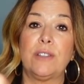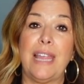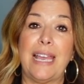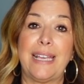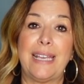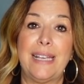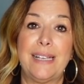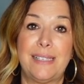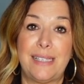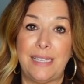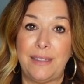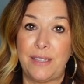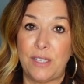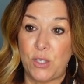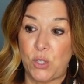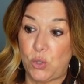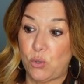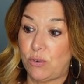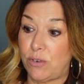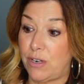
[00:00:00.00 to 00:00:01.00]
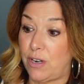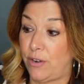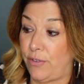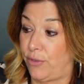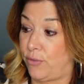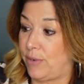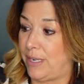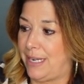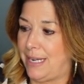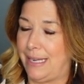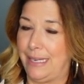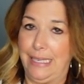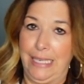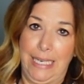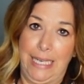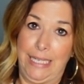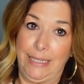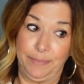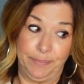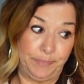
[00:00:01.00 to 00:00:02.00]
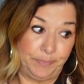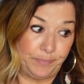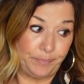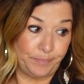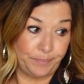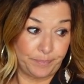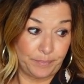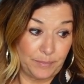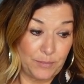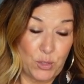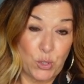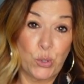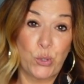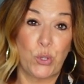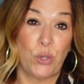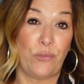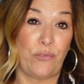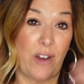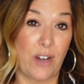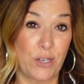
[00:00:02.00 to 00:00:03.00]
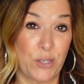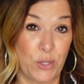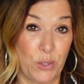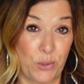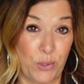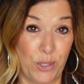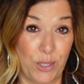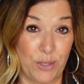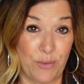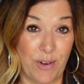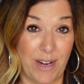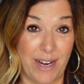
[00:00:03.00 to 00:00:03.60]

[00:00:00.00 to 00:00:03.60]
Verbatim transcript: leggings at the store are three ninety-nine. So, so far so good,